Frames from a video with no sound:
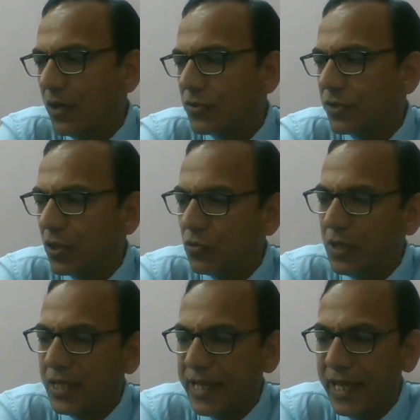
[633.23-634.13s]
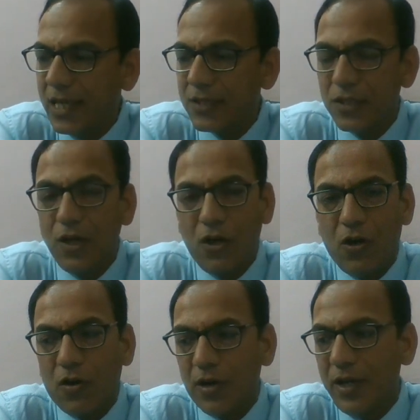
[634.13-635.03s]
circular tanks
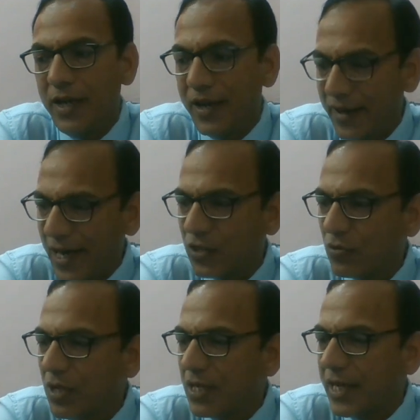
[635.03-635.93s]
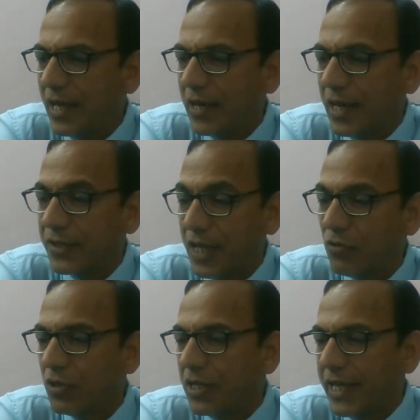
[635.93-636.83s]
or
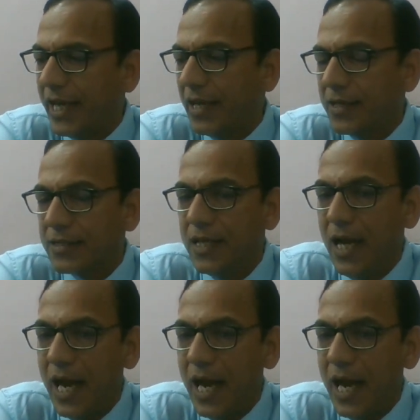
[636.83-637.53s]
rectangular tanks,